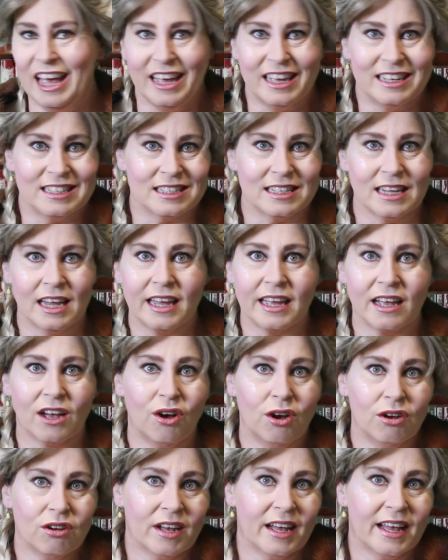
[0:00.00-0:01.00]
it's
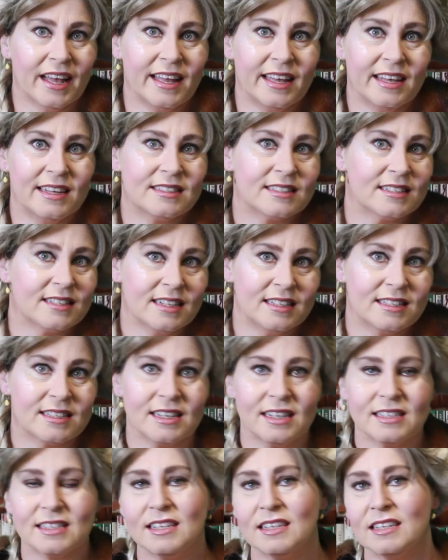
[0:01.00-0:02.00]
like, okay,
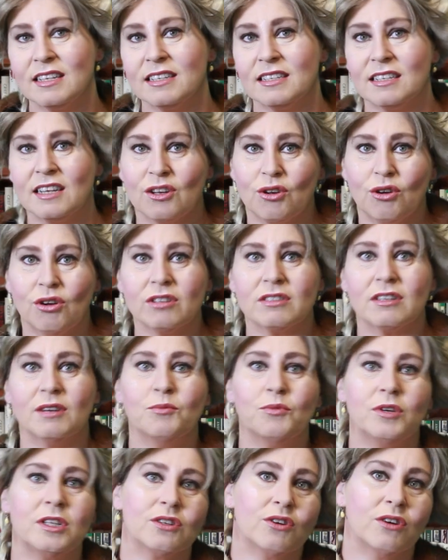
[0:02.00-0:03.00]
it's Narcissus and
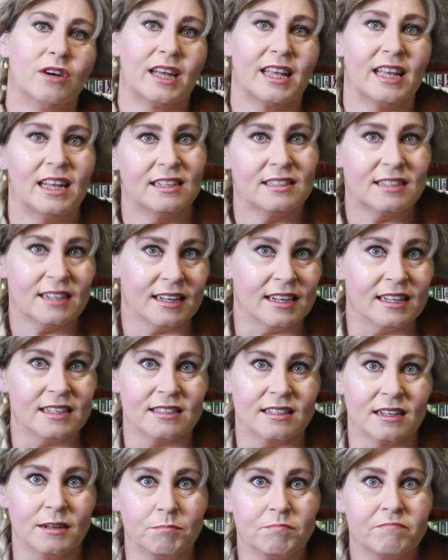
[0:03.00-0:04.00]
Gordon with
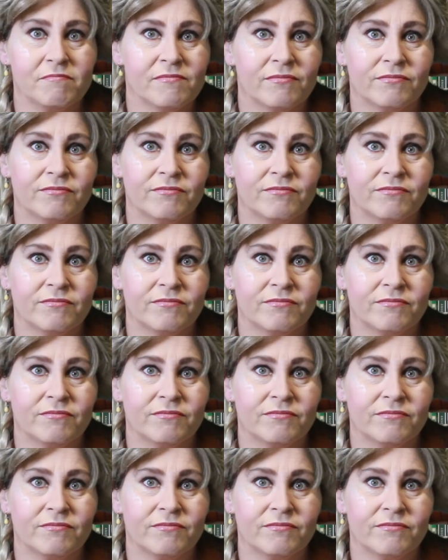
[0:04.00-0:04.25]
Orientalism.